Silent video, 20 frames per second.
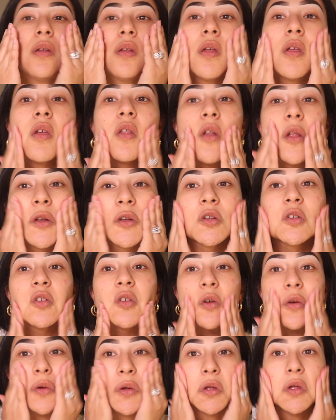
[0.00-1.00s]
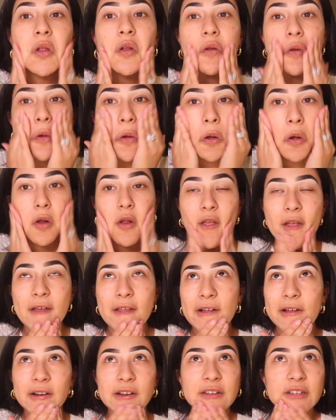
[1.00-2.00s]
And I just go in. And
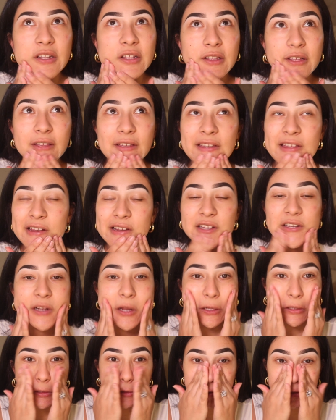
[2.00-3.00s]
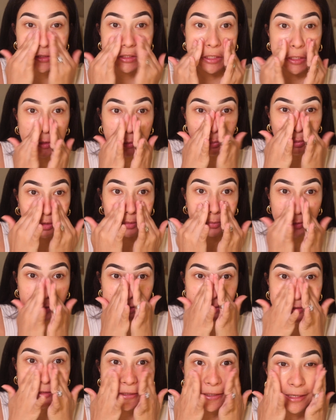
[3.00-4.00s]
honestly, the key to like the skin prep
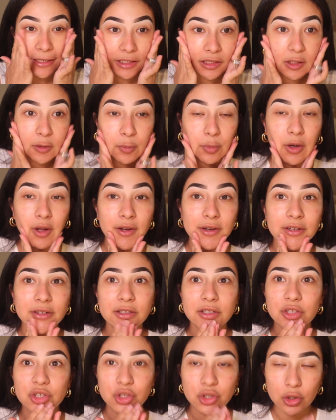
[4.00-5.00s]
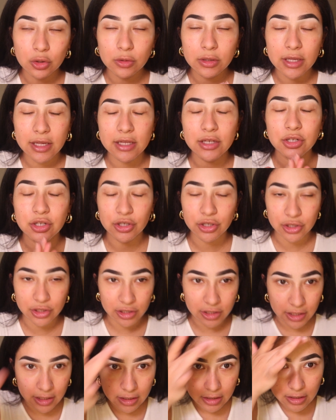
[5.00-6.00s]
is to let the products soak into your
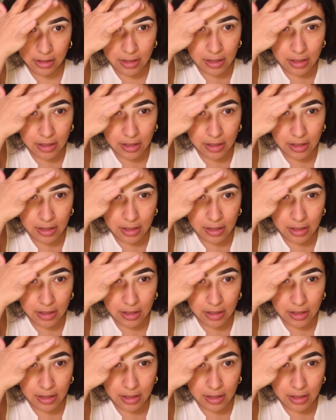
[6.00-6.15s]
skin.